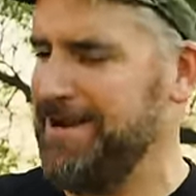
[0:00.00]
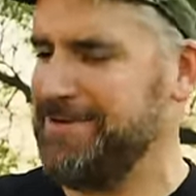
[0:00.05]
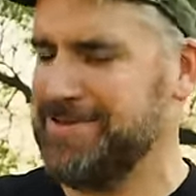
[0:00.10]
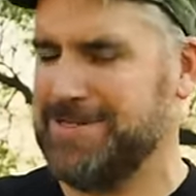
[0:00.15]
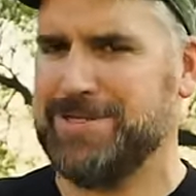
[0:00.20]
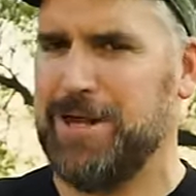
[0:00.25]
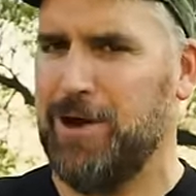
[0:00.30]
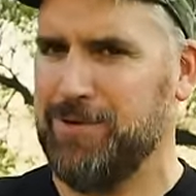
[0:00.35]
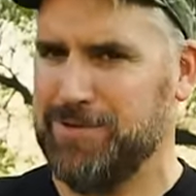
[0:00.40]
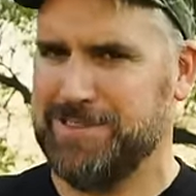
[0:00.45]
they're
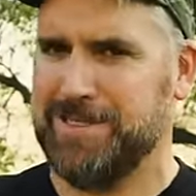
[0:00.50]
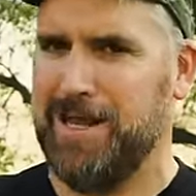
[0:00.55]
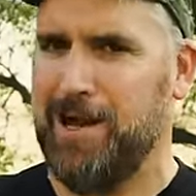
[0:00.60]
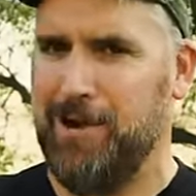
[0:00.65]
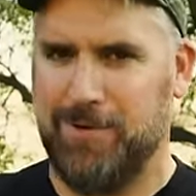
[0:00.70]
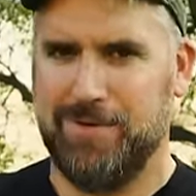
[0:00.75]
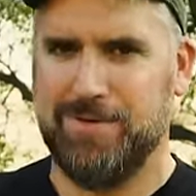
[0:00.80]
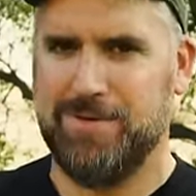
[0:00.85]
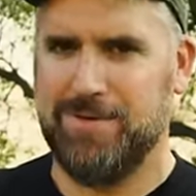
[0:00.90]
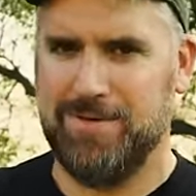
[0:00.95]

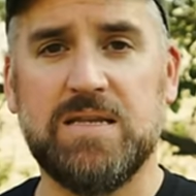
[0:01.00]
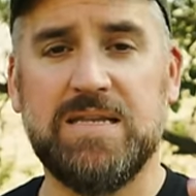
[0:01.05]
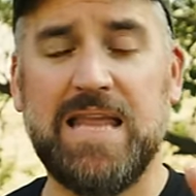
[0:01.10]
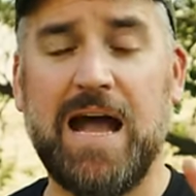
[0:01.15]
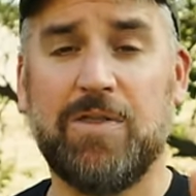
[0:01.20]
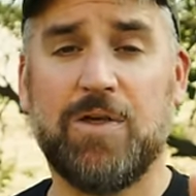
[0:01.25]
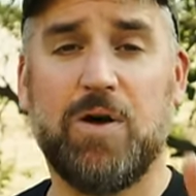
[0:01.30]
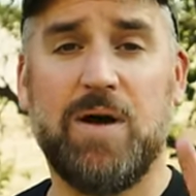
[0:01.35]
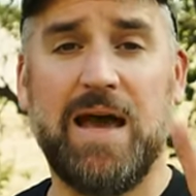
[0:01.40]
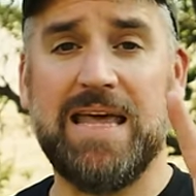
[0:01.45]
so-so.
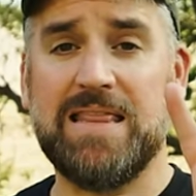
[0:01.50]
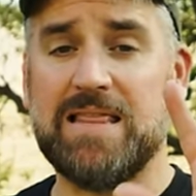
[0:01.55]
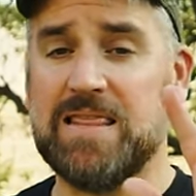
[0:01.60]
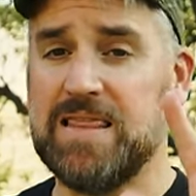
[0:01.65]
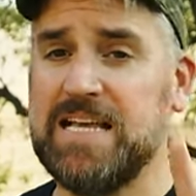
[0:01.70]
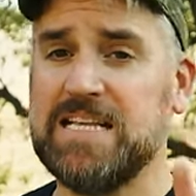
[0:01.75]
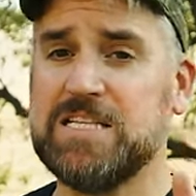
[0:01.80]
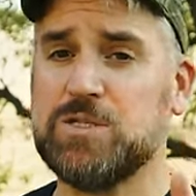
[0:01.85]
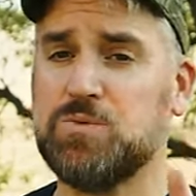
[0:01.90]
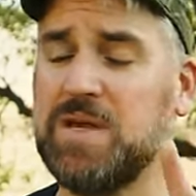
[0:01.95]
Now though, at
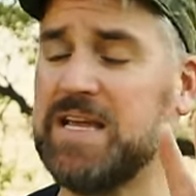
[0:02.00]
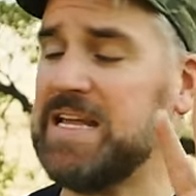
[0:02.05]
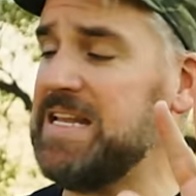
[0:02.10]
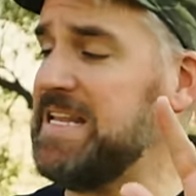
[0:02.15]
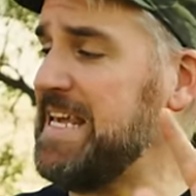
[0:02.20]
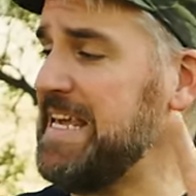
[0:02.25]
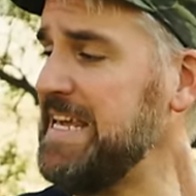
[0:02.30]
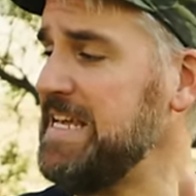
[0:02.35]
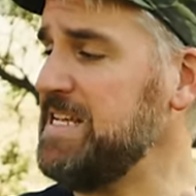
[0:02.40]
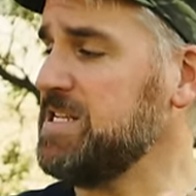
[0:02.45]
least we
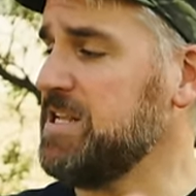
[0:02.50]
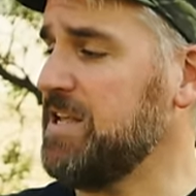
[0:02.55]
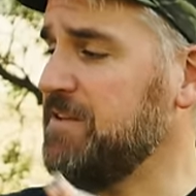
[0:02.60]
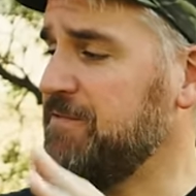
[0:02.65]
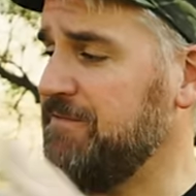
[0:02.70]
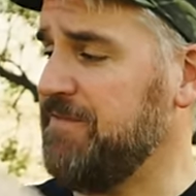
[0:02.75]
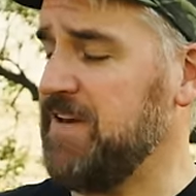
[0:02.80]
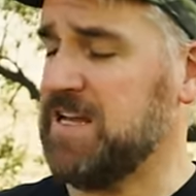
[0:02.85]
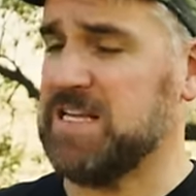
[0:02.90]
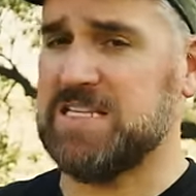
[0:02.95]
can easily
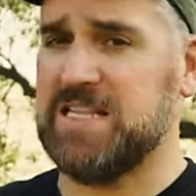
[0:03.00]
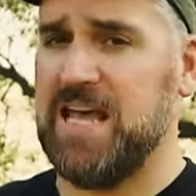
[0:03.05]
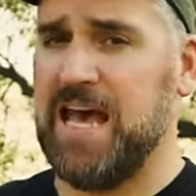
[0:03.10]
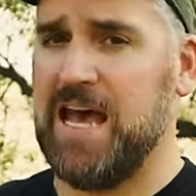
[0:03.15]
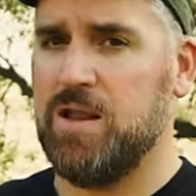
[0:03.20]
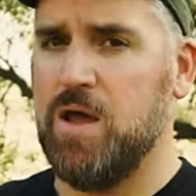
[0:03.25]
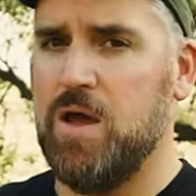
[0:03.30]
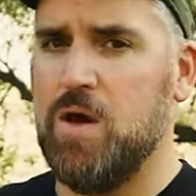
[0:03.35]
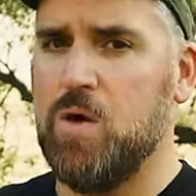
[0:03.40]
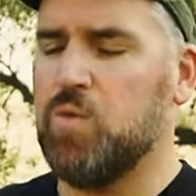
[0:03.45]
fix
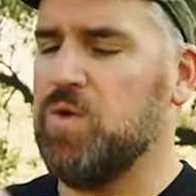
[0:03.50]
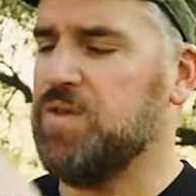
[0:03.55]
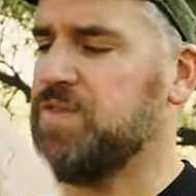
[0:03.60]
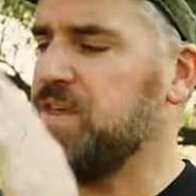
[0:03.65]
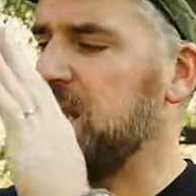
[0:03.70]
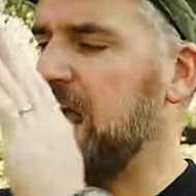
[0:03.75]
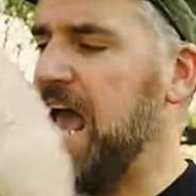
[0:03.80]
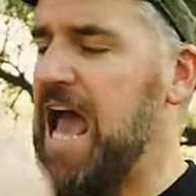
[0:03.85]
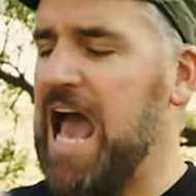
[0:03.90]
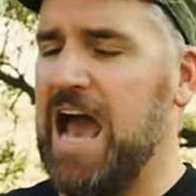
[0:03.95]
that
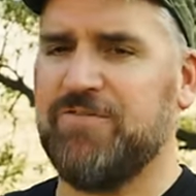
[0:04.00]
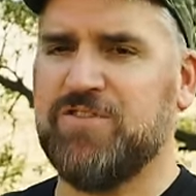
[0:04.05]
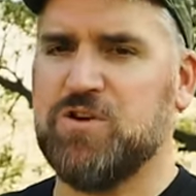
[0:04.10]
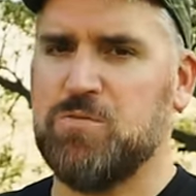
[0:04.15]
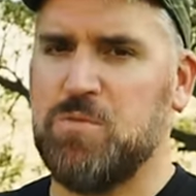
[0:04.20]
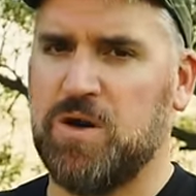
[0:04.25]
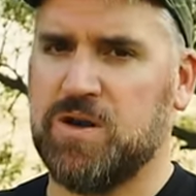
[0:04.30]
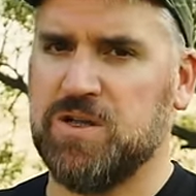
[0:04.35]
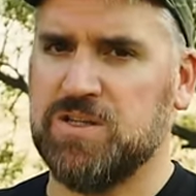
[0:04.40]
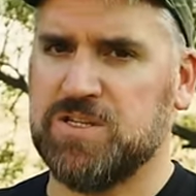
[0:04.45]
with an
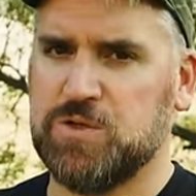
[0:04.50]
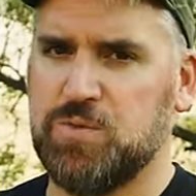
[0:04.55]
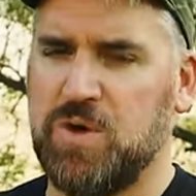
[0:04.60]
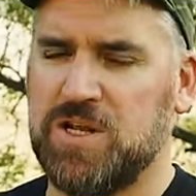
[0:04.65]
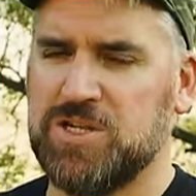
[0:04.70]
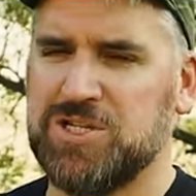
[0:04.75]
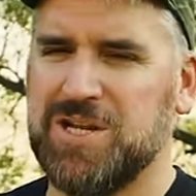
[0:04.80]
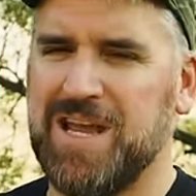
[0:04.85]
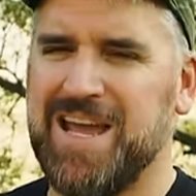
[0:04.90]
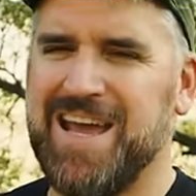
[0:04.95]
aftermarket
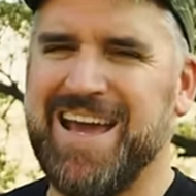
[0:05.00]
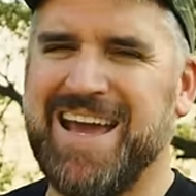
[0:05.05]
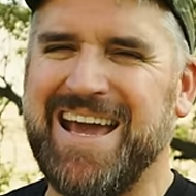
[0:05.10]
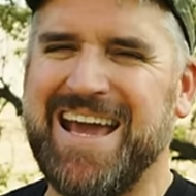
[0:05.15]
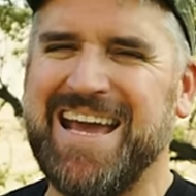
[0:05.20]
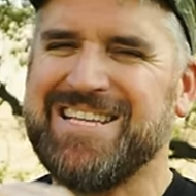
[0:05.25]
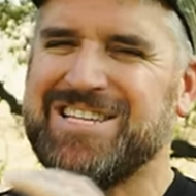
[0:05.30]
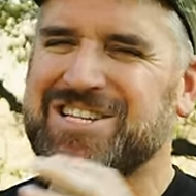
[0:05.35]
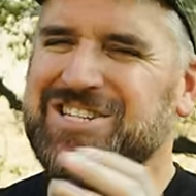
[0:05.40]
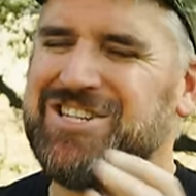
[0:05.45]
switch.
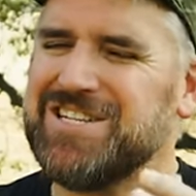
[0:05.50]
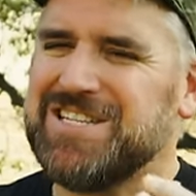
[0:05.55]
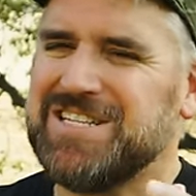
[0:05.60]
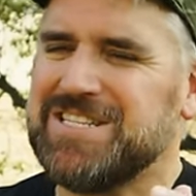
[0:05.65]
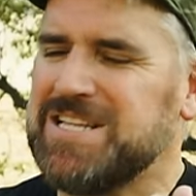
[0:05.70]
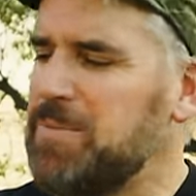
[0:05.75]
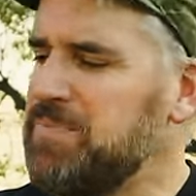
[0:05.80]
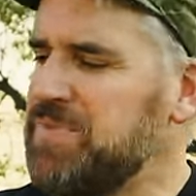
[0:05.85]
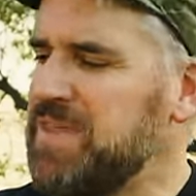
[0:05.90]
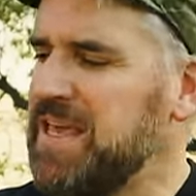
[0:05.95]
It's
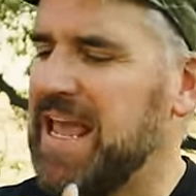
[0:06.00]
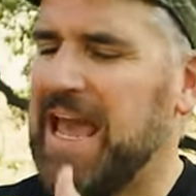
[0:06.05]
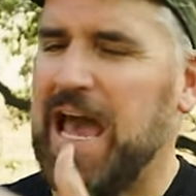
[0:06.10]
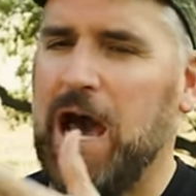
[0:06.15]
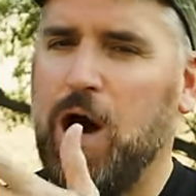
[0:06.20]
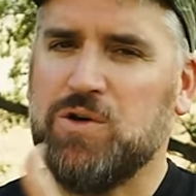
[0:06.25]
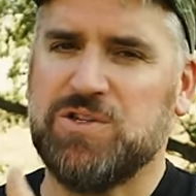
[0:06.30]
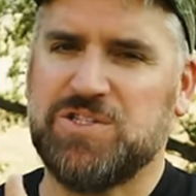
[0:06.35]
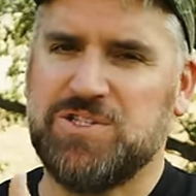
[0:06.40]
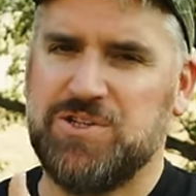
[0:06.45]
just something
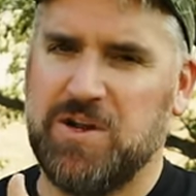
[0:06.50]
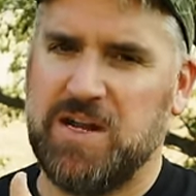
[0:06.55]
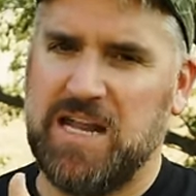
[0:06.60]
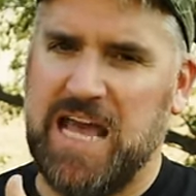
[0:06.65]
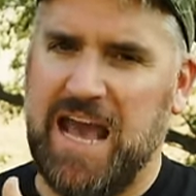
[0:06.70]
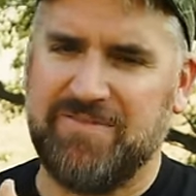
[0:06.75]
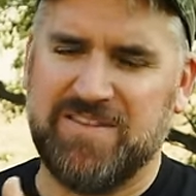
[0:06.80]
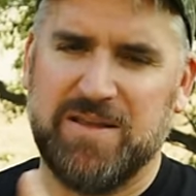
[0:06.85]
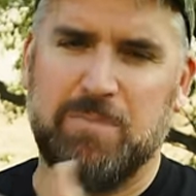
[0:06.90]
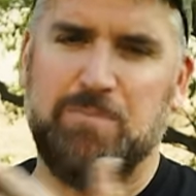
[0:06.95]
else you're
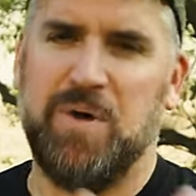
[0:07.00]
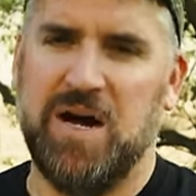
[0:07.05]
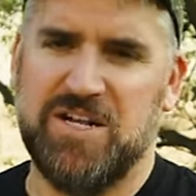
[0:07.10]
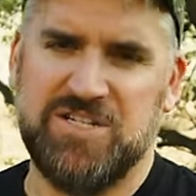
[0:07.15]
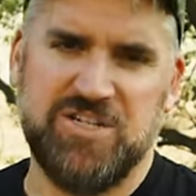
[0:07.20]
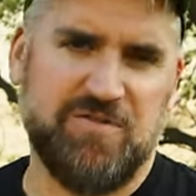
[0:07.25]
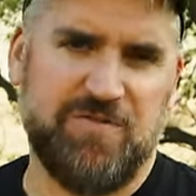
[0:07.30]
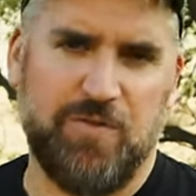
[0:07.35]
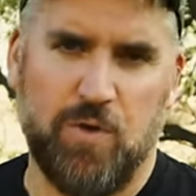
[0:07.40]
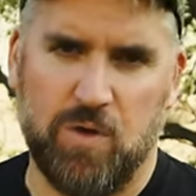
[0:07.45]
gonna have to
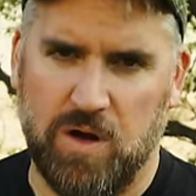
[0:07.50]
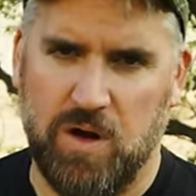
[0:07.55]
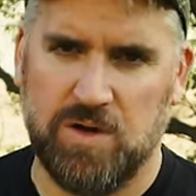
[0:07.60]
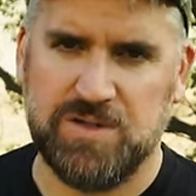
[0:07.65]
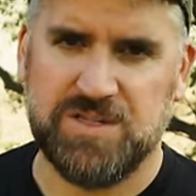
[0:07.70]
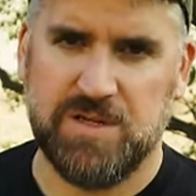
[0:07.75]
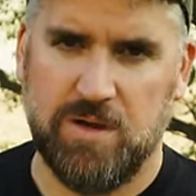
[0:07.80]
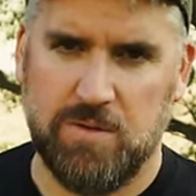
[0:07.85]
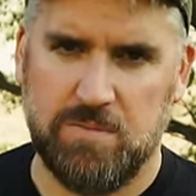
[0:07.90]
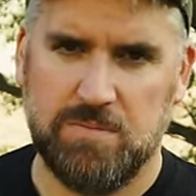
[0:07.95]
budget for
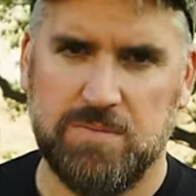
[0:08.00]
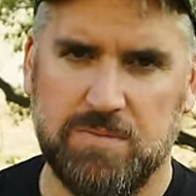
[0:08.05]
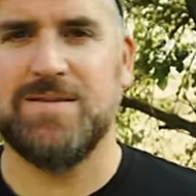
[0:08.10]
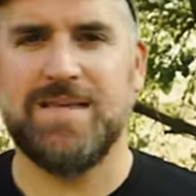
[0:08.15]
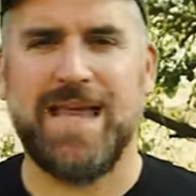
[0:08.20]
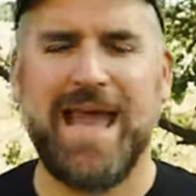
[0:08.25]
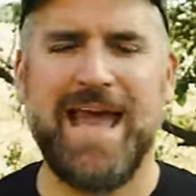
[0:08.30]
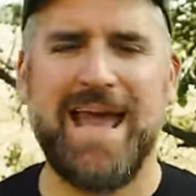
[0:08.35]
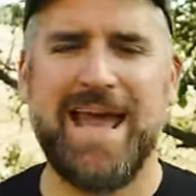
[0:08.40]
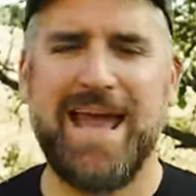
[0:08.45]
also.
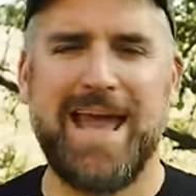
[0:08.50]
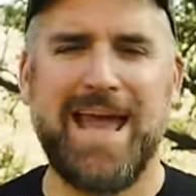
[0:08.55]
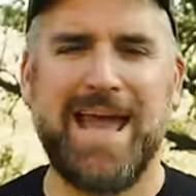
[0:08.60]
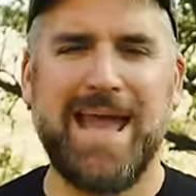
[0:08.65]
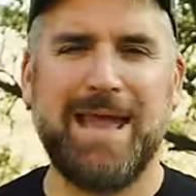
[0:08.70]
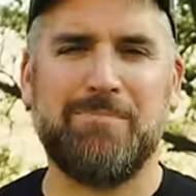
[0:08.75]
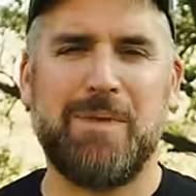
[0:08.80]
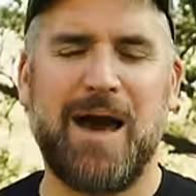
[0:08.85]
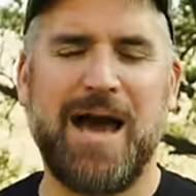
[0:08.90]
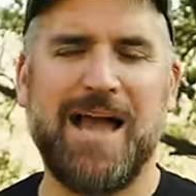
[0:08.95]

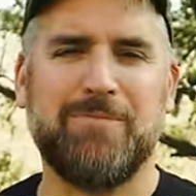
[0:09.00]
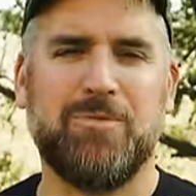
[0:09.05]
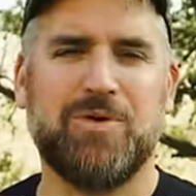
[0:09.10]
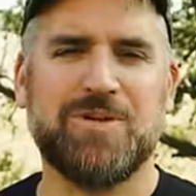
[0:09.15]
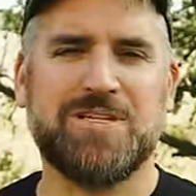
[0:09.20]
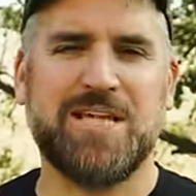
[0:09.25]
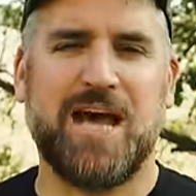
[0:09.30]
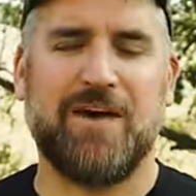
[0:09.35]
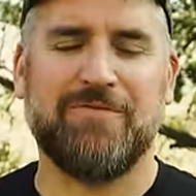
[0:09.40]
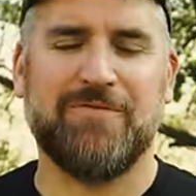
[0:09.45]
Yay, buying
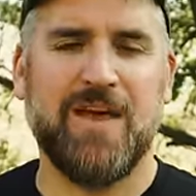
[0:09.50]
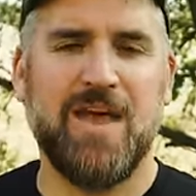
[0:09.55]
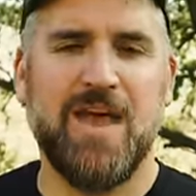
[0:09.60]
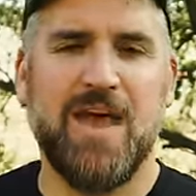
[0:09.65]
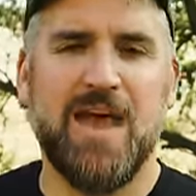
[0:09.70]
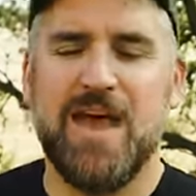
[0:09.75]
more stuff.